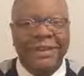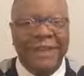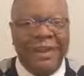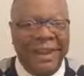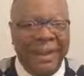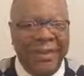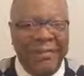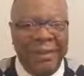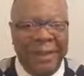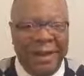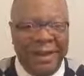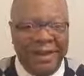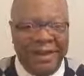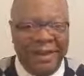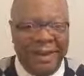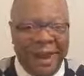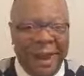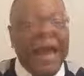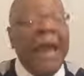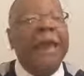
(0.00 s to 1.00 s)
Amen.
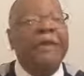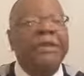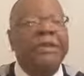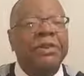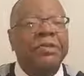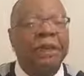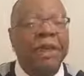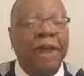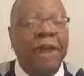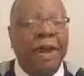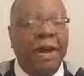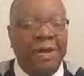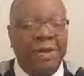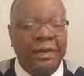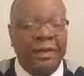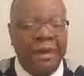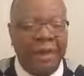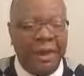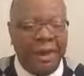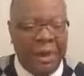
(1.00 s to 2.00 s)
The angels of God.
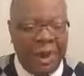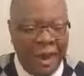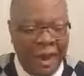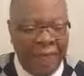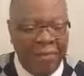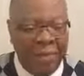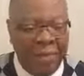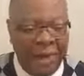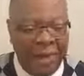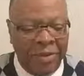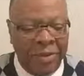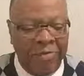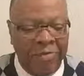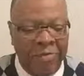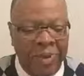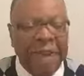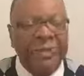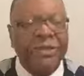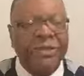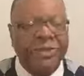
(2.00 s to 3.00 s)
Amen. The
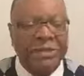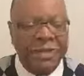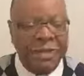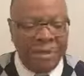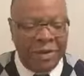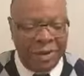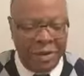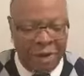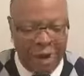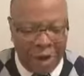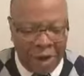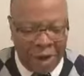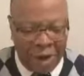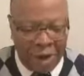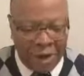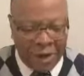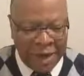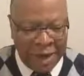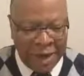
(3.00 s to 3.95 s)
messengers of God.